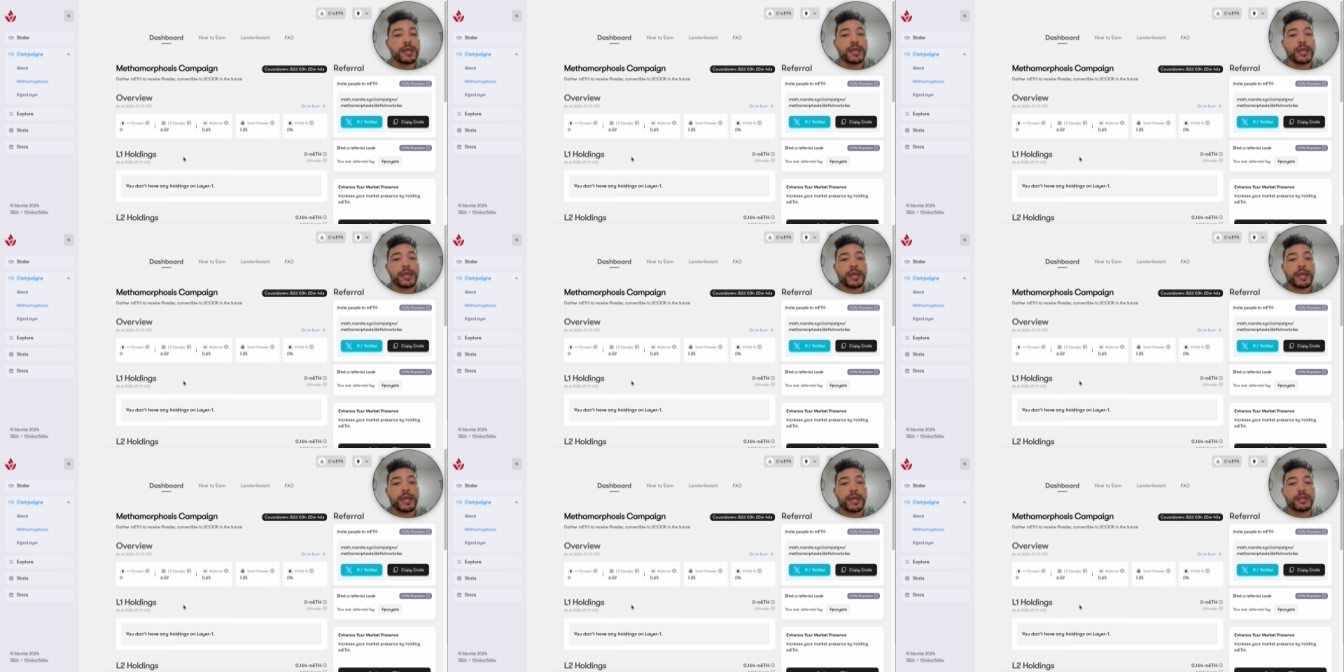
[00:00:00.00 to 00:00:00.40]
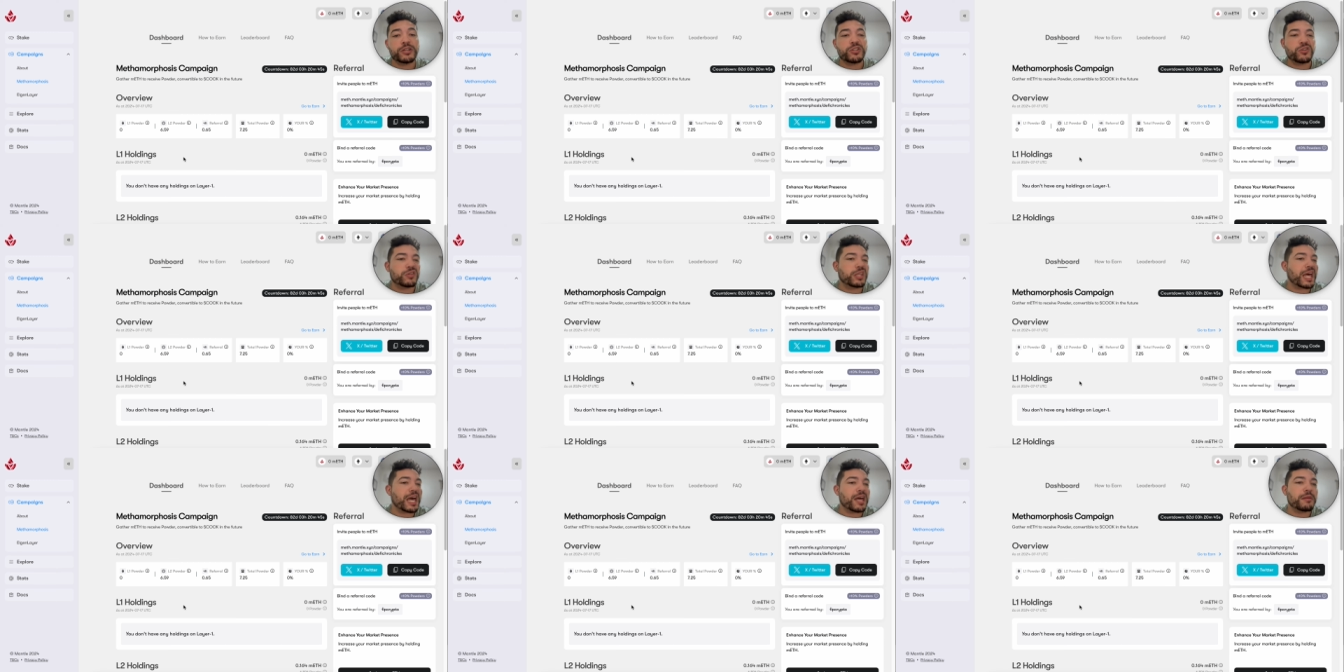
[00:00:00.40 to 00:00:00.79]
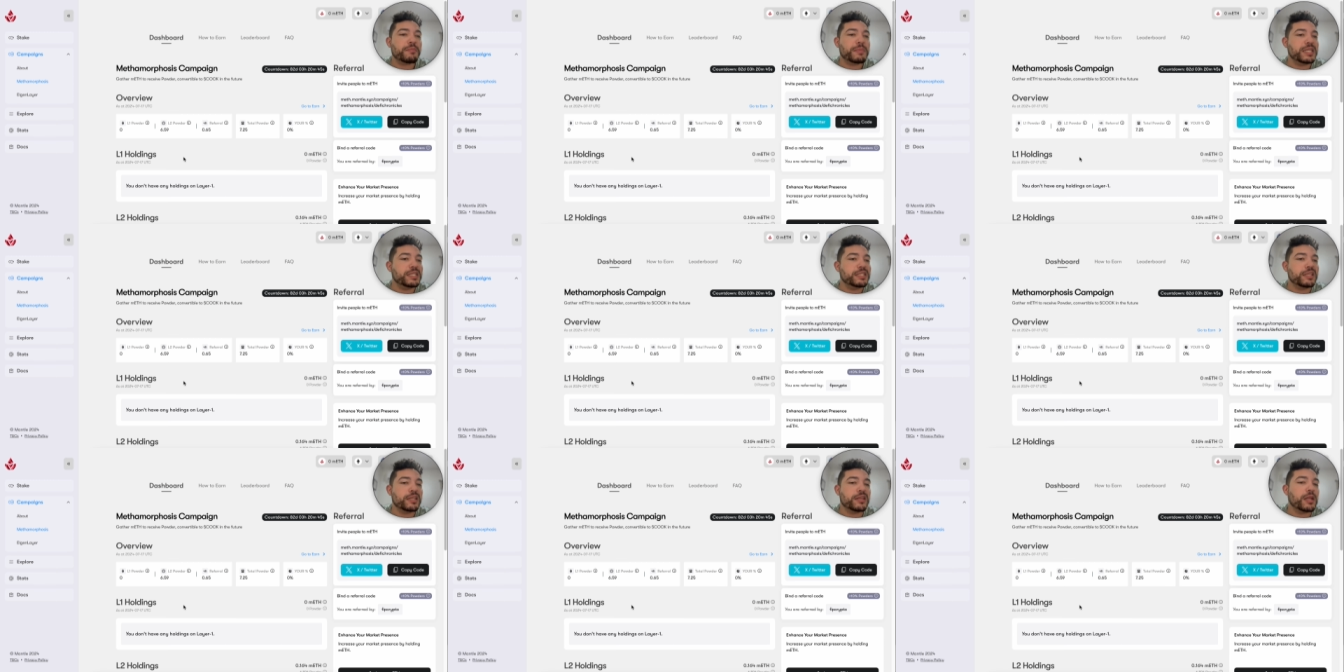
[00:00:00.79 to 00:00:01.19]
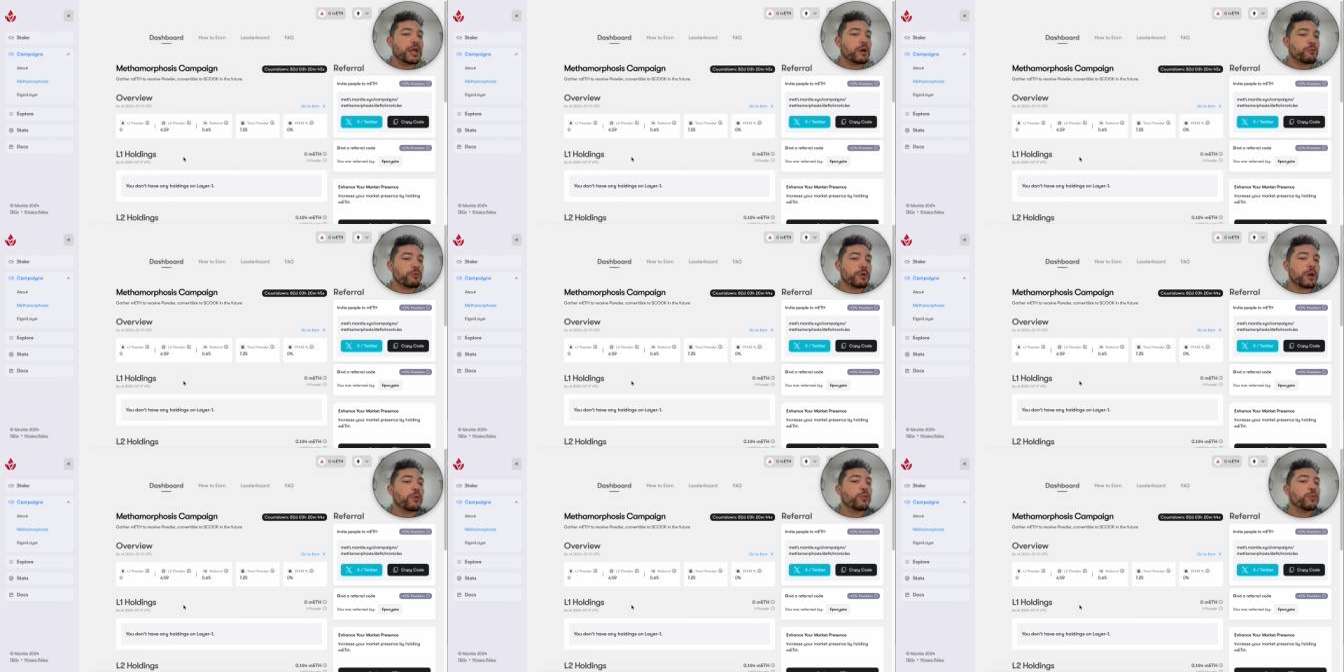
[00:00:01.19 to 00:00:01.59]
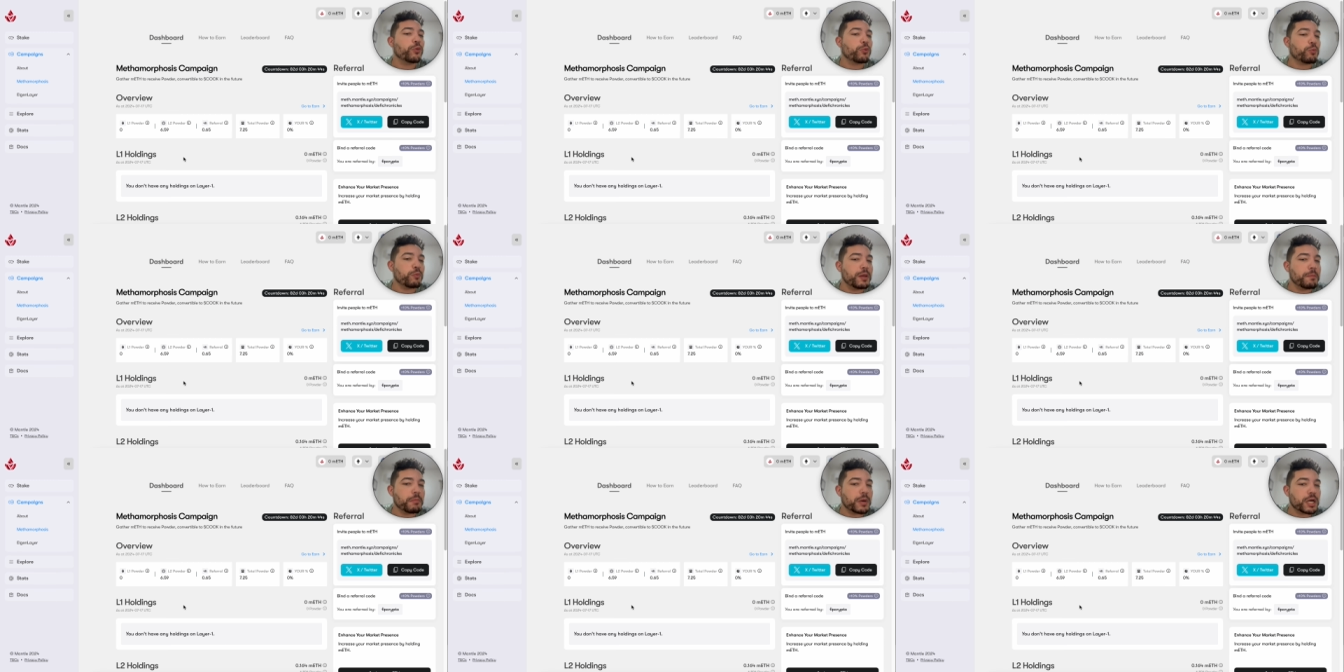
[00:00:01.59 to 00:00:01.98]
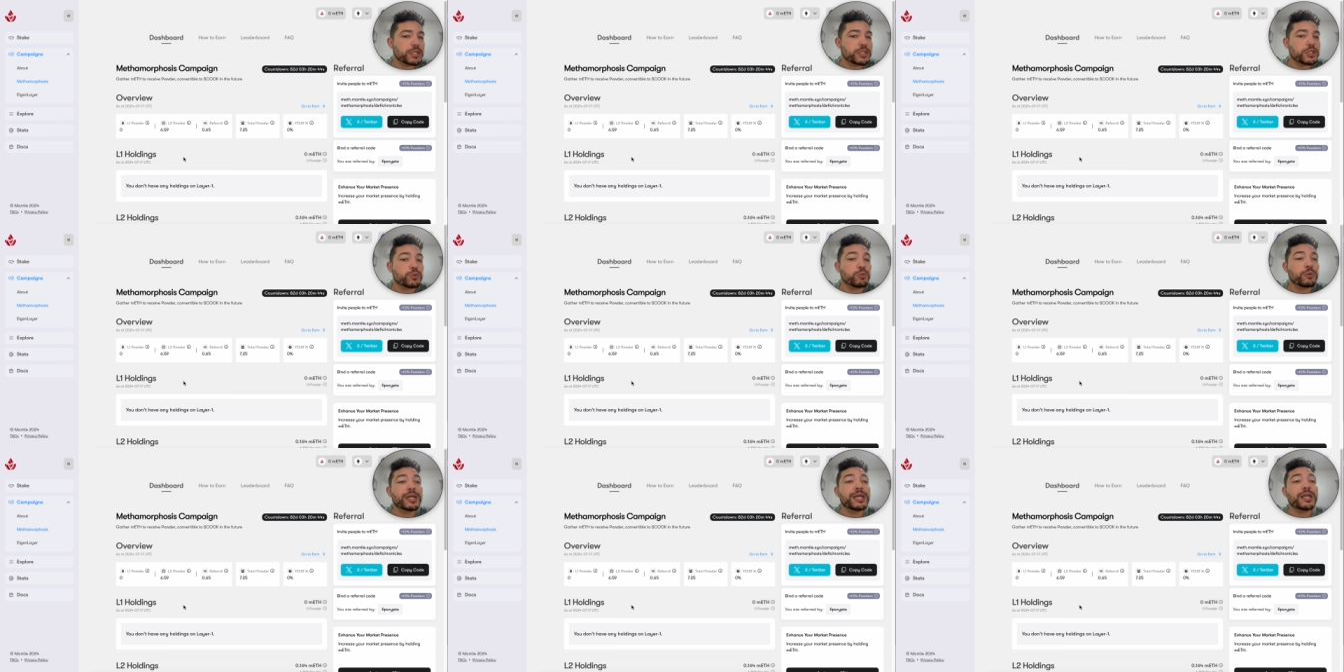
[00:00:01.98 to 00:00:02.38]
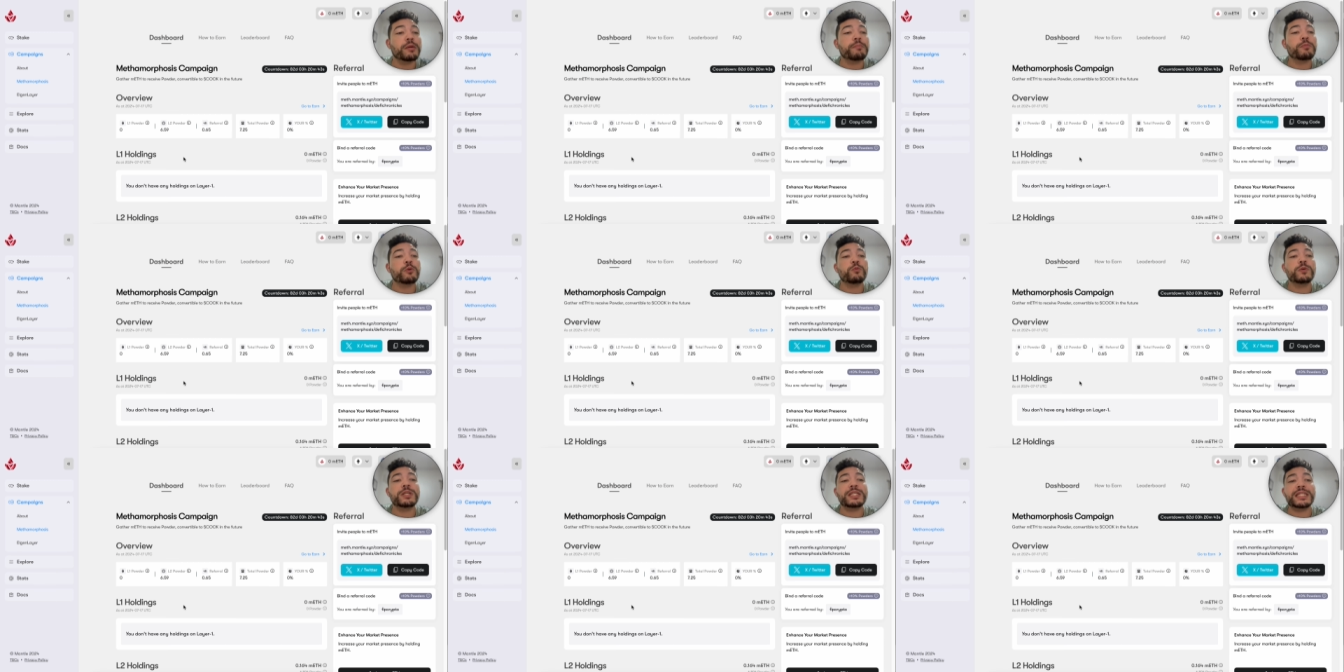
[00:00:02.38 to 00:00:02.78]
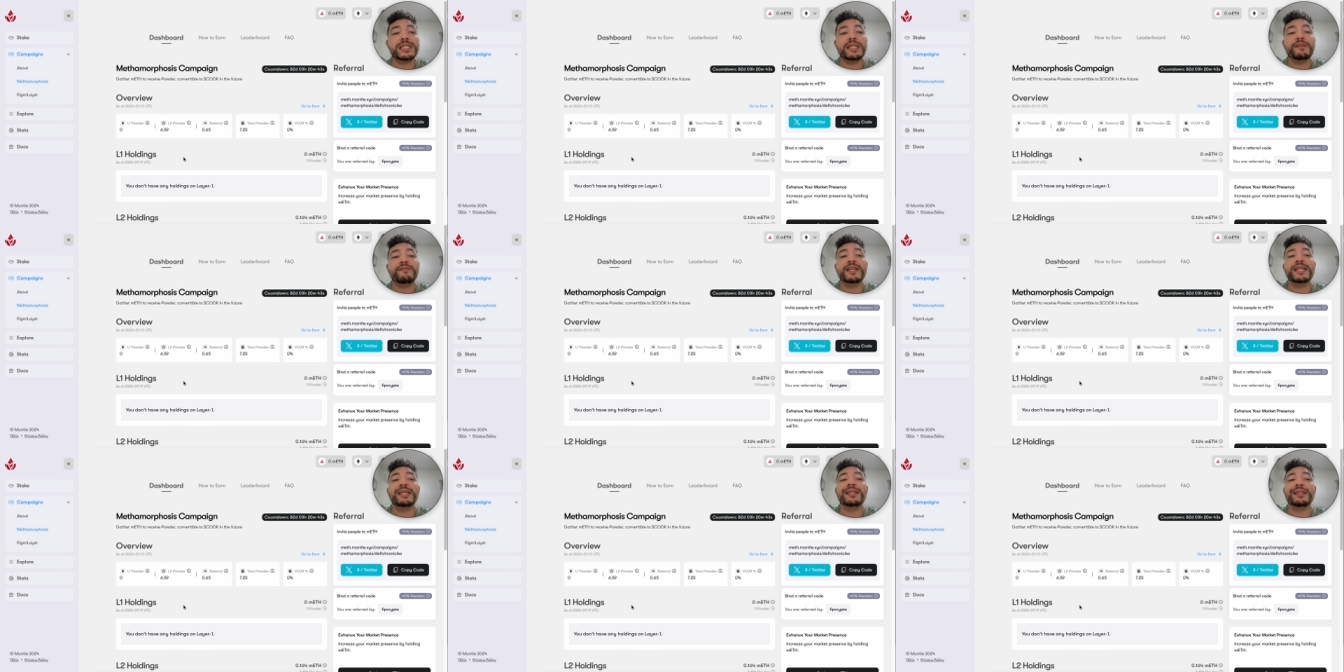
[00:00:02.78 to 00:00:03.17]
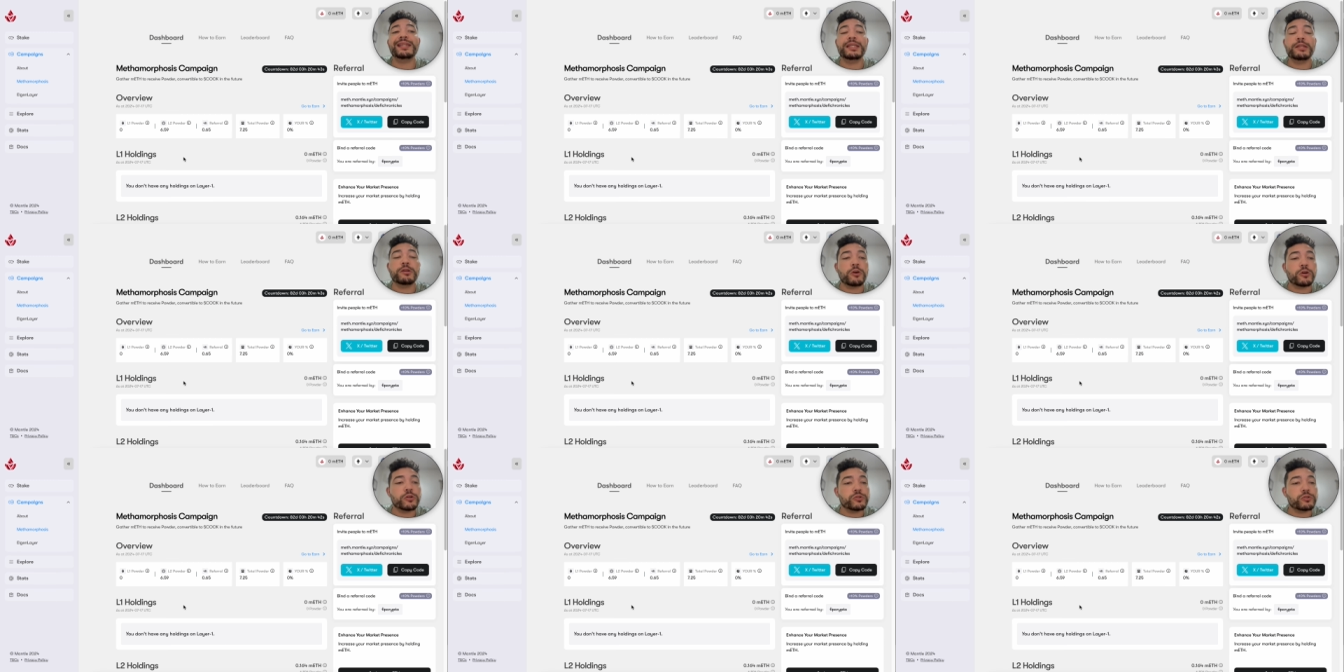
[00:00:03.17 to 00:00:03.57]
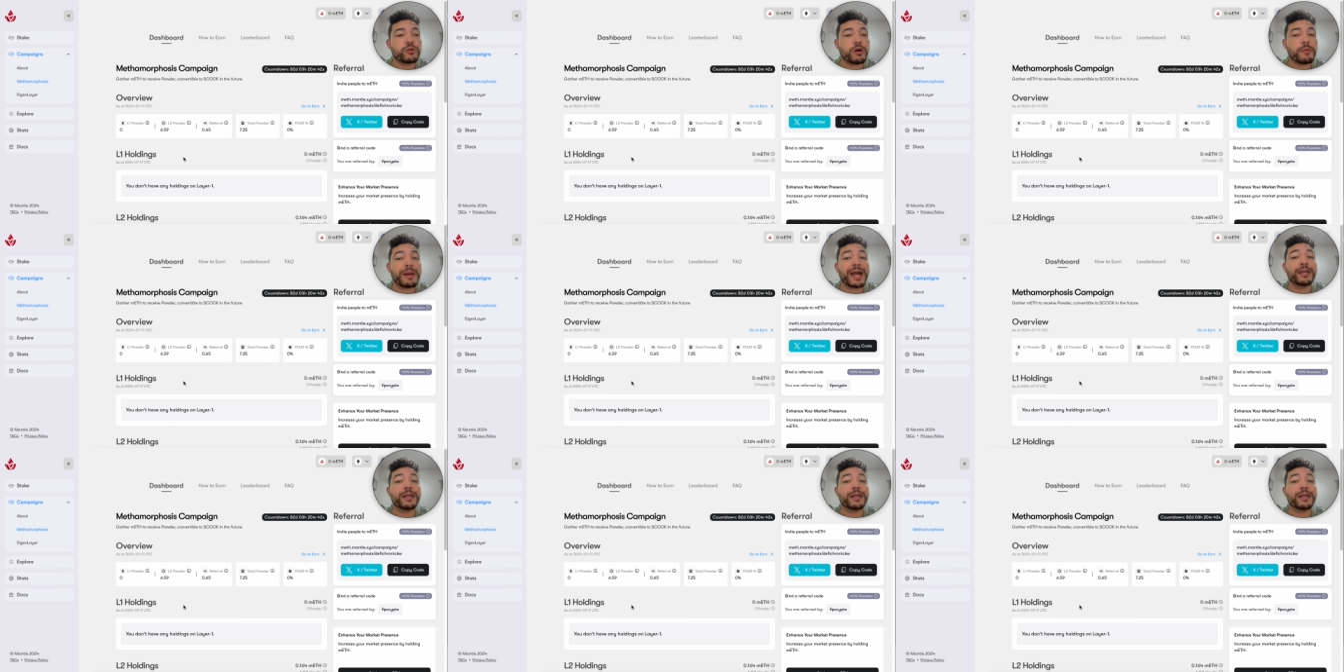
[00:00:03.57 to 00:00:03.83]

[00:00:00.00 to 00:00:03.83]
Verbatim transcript: and so that means in around three months, we're gonna be receiving the airdrop.